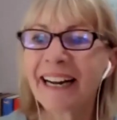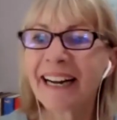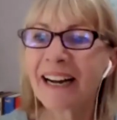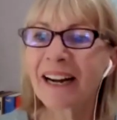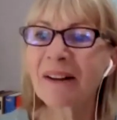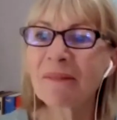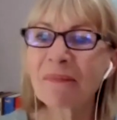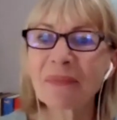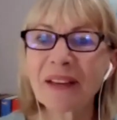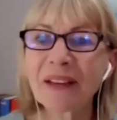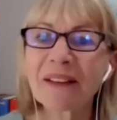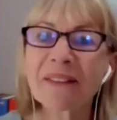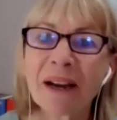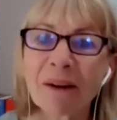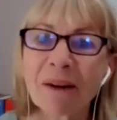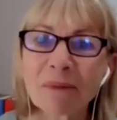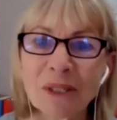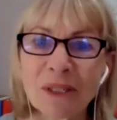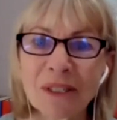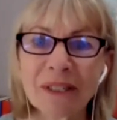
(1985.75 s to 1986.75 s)
um, and that
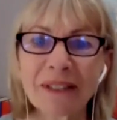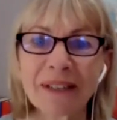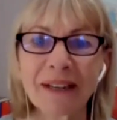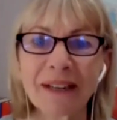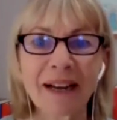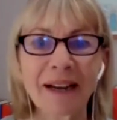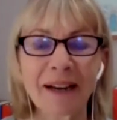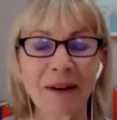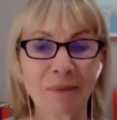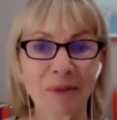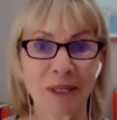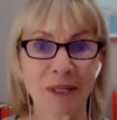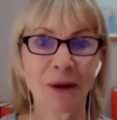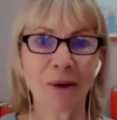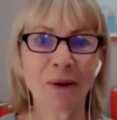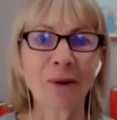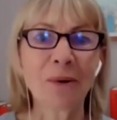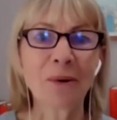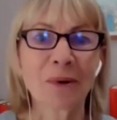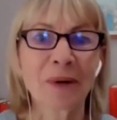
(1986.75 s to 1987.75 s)
was it was like
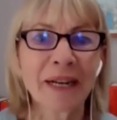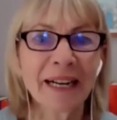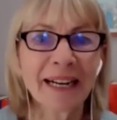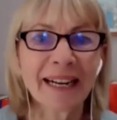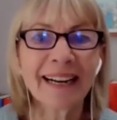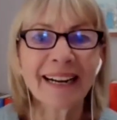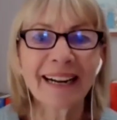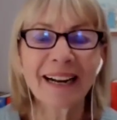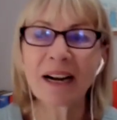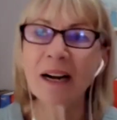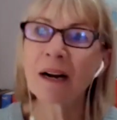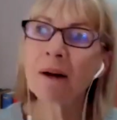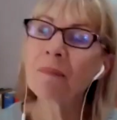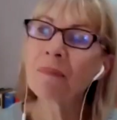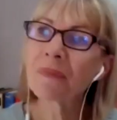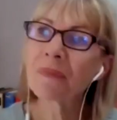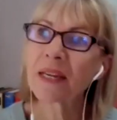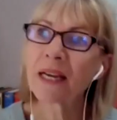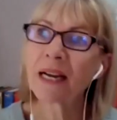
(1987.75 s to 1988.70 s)
oh um,